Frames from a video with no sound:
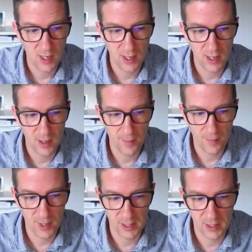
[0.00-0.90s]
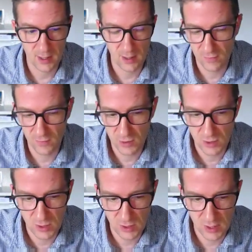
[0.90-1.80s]
and it
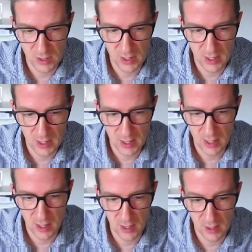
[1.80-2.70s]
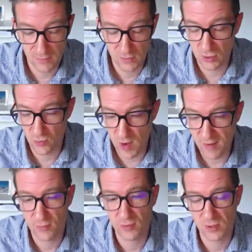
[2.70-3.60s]
covers gives you
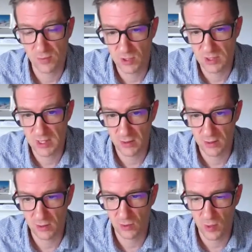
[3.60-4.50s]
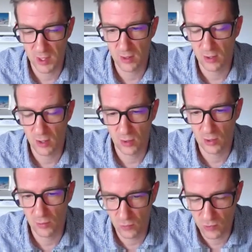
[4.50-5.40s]
reference material where you can go
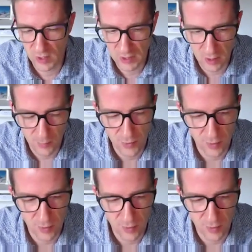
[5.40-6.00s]
and read up